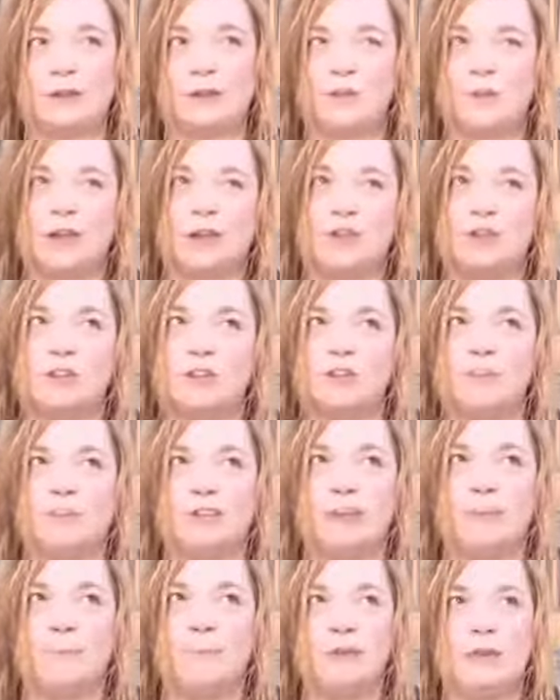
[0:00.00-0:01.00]
directions
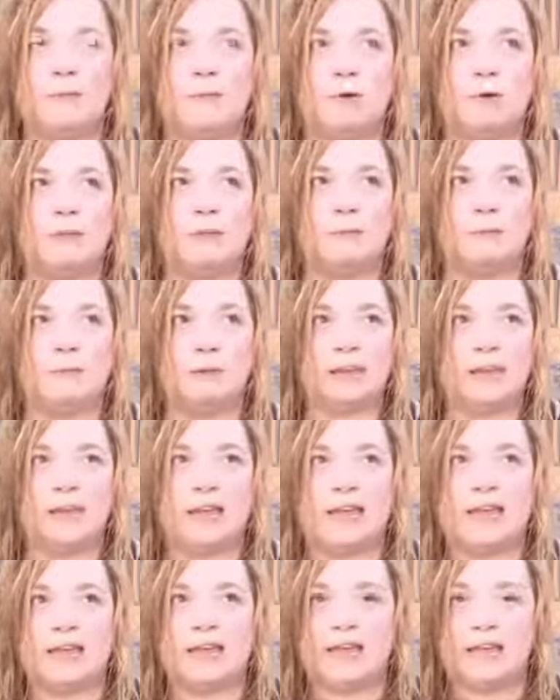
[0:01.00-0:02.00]
that people can
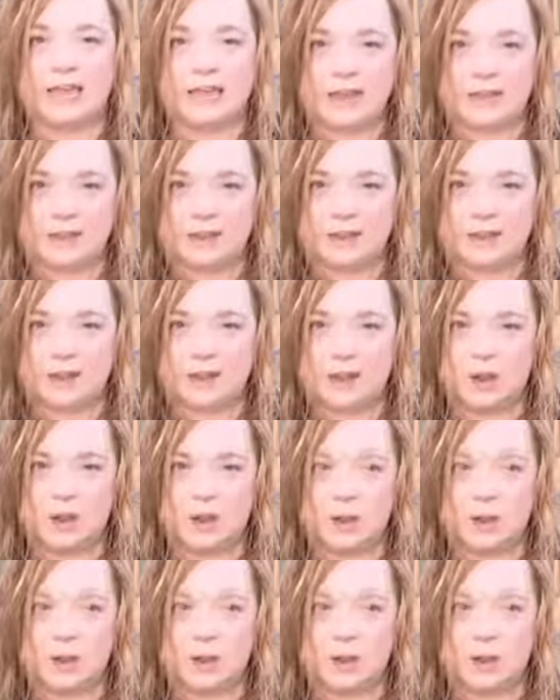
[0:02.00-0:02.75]
play in